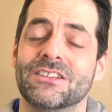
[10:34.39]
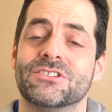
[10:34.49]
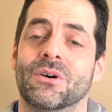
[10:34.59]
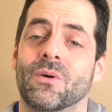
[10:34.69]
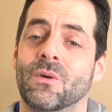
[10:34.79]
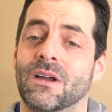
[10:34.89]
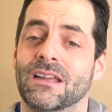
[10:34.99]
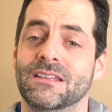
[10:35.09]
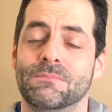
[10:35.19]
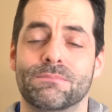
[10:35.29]
So
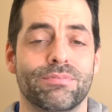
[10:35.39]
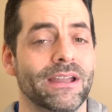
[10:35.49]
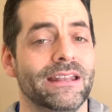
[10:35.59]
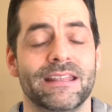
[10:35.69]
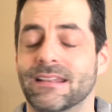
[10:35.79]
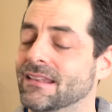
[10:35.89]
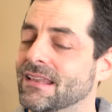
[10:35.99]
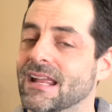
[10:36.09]
bring it in.